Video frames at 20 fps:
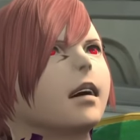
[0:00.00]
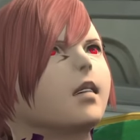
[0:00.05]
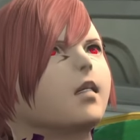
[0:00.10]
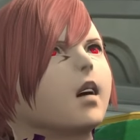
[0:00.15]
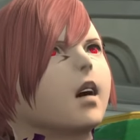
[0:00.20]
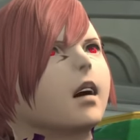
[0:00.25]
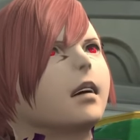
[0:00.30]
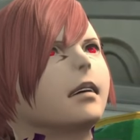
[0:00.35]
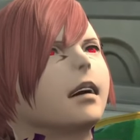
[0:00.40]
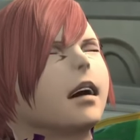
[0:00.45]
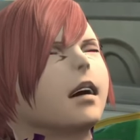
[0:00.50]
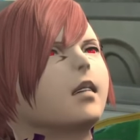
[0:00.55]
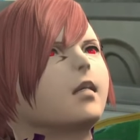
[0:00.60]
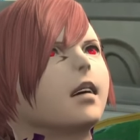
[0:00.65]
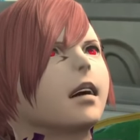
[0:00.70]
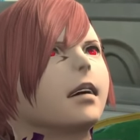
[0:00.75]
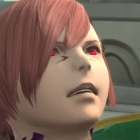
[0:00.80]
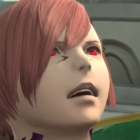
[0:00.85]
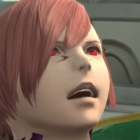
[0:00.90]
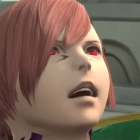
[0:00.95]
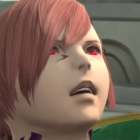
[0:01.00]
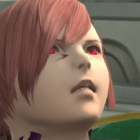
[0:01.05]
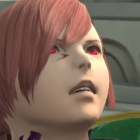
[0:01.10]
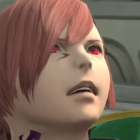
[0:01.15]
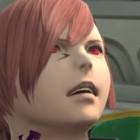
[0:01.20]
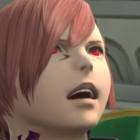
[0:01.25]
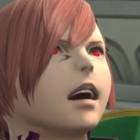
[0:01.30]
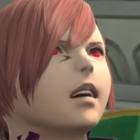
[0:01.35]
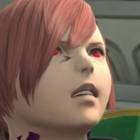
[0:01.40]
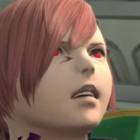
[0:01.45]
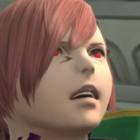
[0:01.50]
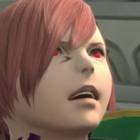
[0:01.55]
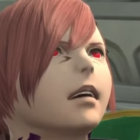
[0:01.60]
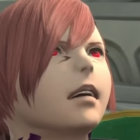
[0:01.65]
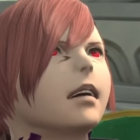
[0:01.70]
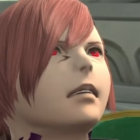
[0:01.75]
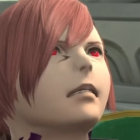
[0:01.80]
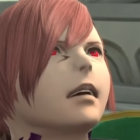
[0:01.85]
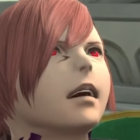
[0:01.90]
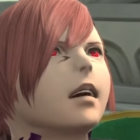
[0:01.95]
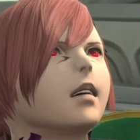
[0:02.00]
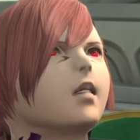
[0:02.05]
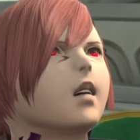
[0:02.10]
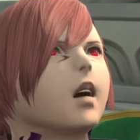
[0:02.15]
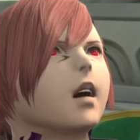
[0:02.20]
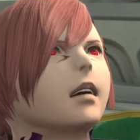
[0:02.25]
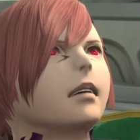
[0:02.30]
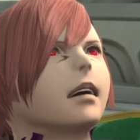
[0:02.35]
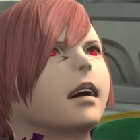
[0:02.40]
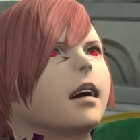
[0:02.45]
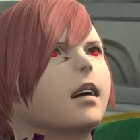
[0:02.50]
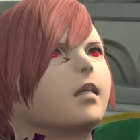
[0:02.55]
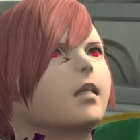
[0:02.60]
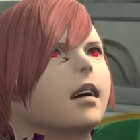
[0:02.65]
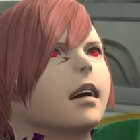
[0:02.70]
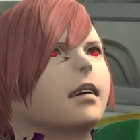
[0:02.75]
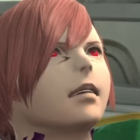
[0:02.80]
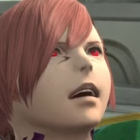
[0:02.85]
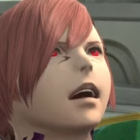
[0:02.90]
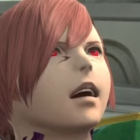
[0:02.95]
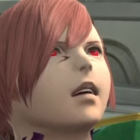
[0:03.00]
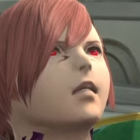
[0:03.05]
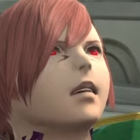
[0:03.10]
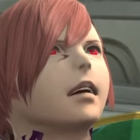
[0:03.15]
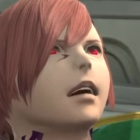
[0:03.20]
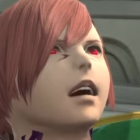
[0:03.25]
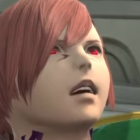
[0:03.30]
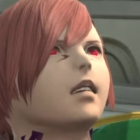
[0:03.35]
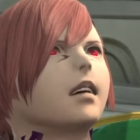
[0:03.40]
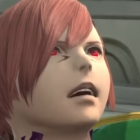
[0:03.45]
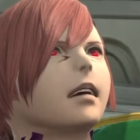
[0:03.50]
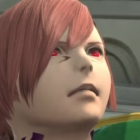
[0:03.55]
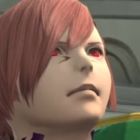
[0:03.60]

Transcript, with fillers: We're trying to see how this new information applies to everything